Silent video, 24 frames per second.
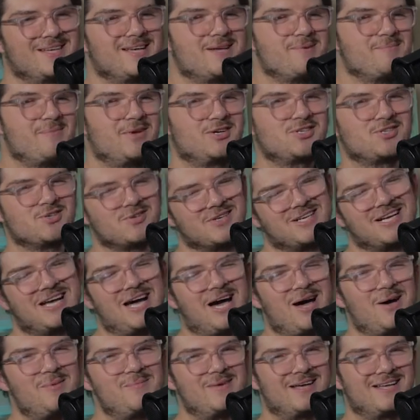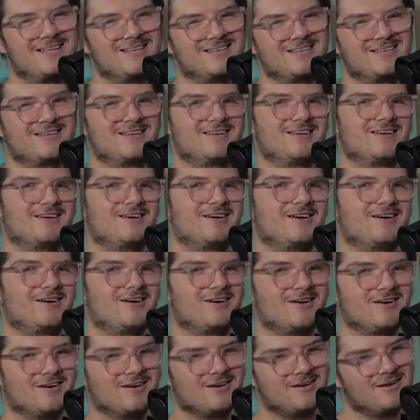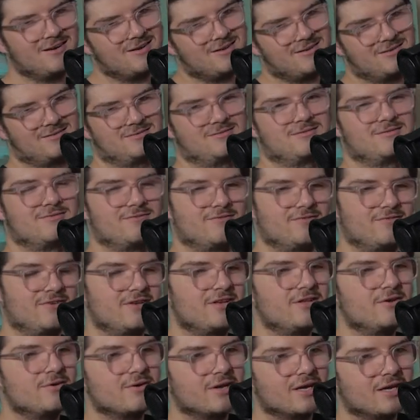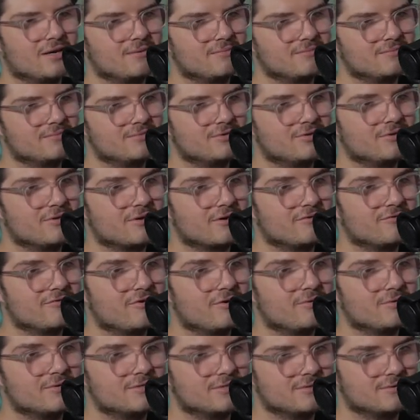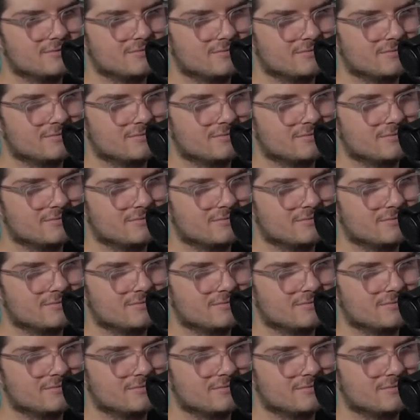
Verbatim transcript: Make sure to comment uh video game you're looking forward to.